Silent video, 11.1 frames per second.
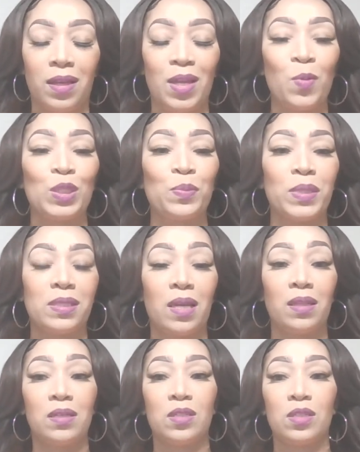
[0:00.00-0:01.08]
He wants me to
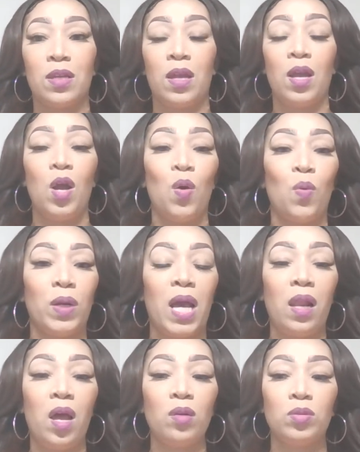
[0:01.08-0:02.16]
say this. When I
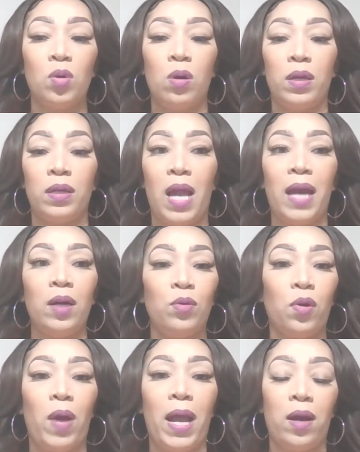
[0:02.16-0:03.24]
logged on, I don't
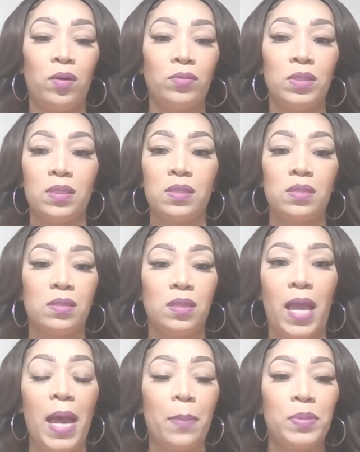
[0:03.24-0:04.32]
know how this
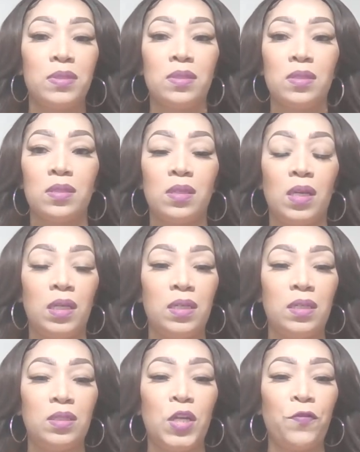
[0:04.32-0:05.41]
happens.
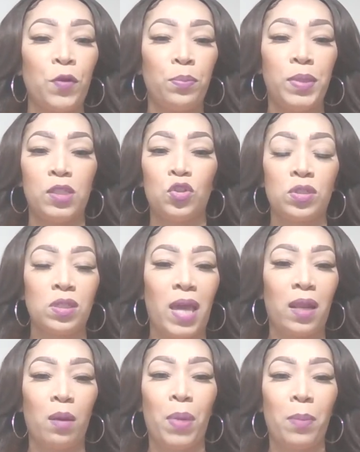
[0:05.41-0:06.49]
Different pictures
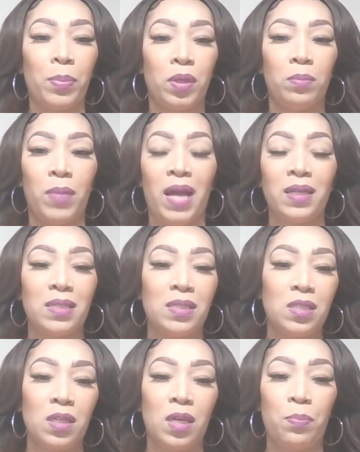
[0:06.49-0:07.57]
kind of pop up. I guess
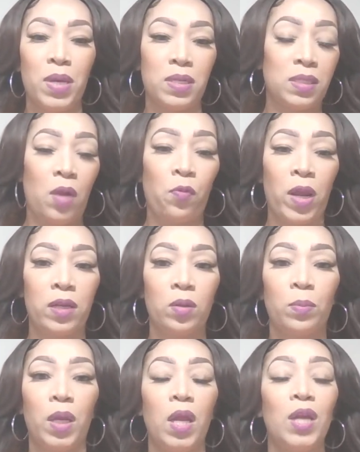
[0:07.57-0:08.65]
it picks at random.
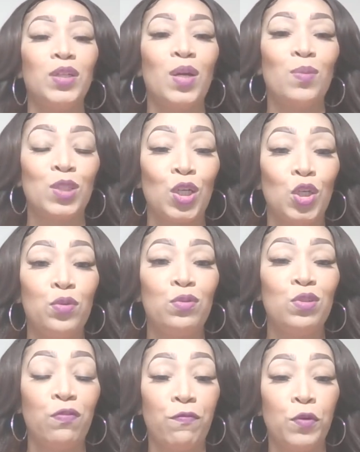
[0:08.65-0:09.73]
There was a
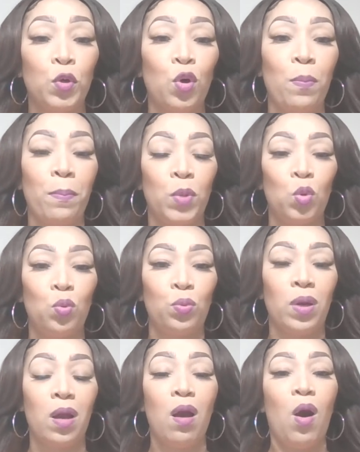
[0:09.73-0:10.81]
huge full moon
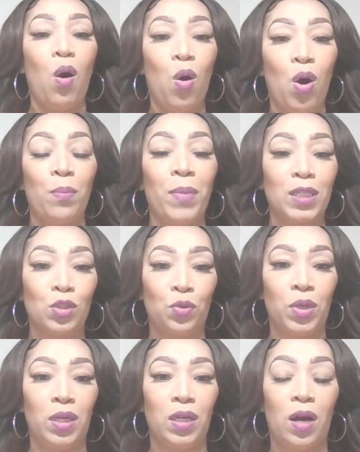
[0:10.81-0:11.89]
on my
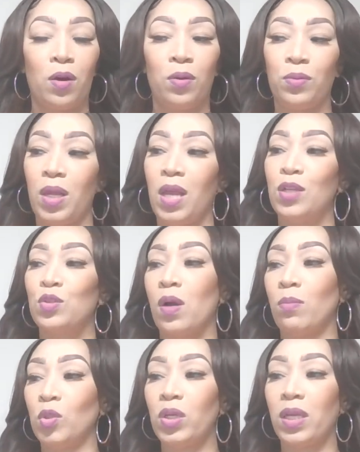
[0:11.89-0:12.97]
screen, y'all. So
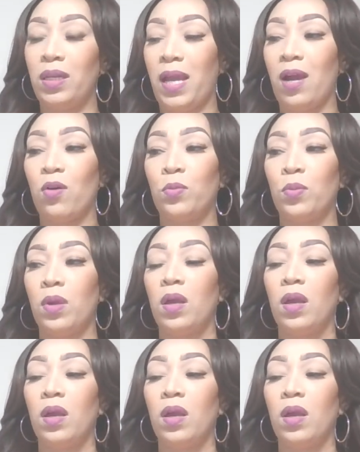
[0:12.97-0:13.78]
I'm looking down.